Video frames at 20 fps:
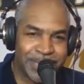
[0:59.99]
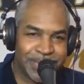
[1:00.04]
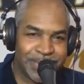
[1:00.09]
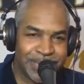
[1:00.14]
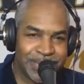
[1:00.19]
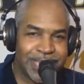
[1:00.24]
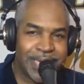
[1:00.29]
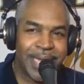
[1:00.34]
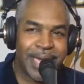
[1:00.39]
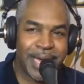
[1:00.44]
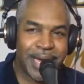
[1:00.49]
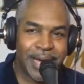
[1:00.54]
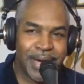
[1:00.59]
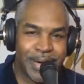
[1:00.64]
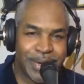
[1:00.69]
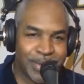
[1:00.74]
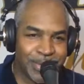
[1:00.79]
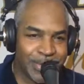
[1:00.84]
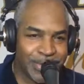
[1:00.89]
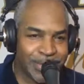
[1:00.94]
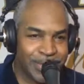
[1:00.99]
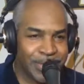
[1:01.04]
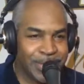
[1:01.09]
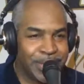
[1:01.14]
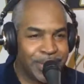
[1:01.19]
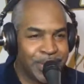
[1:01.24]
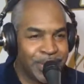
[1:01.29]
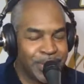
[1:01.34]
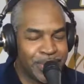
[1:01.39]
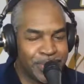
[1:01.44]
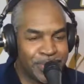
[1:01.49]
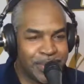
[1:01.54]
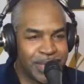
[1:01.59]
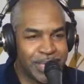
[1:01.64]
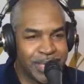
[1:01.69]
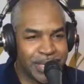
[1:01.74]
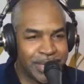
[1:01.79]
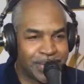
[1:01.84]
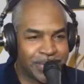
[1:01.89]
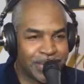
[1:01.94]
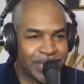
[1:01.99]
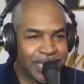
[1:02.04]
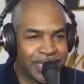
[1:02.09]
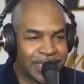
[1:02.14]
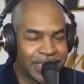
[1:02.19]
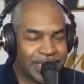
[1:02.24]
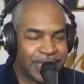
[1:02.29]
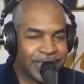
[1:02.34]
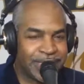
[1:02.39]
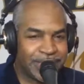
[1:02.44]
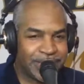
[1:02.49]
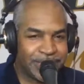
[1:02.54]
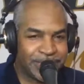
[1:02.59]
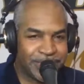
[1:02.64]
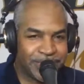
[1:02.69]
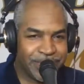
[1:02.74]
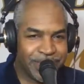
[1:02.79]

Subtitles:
To now be in the process of